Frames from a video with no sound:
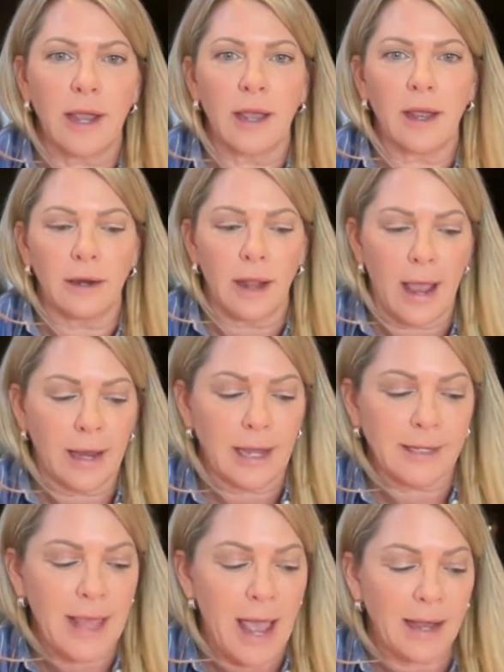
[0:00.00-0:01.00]
And like,
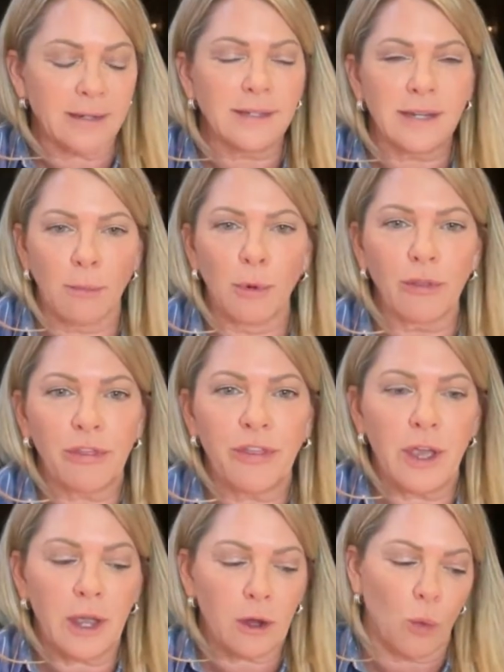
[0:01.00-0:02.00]
is that double
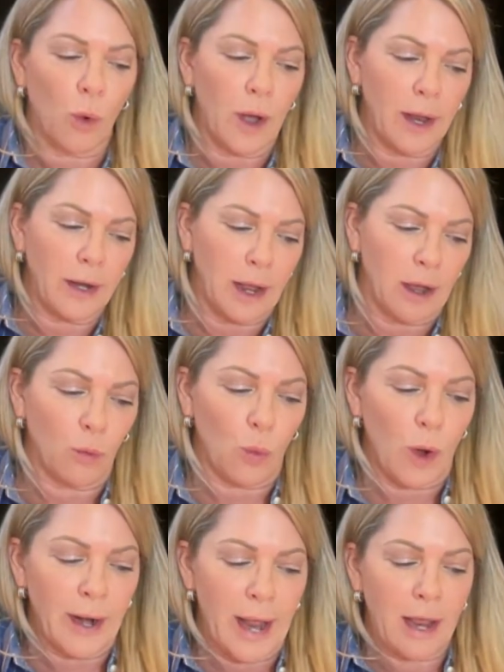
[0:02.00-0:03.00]
thick what a
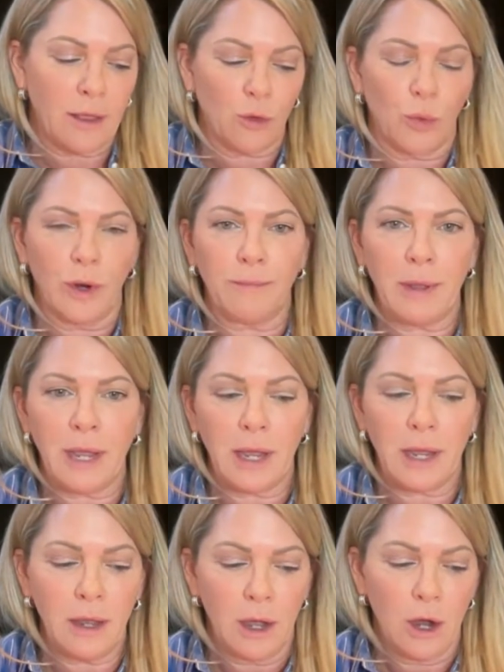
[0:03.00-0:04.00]
1/8 would
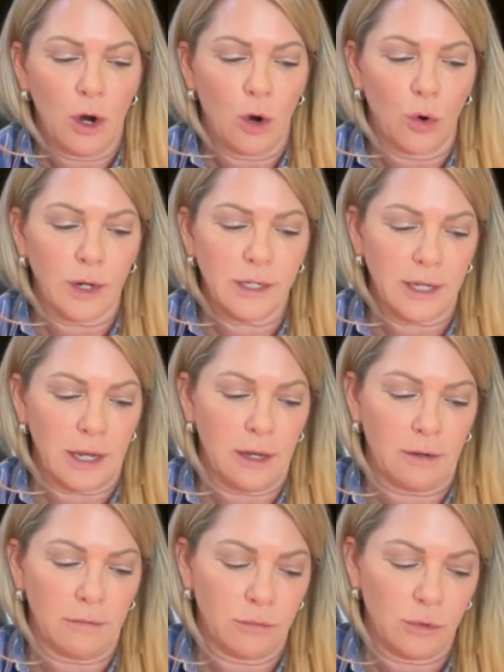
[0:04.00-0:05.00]
be, or is
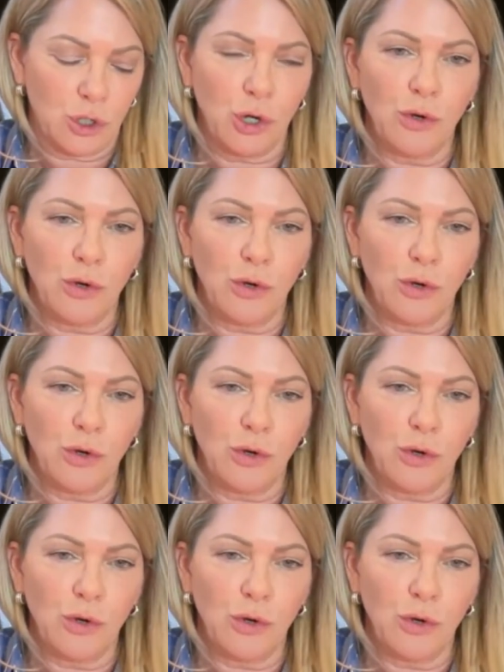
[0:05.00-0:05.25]
it 2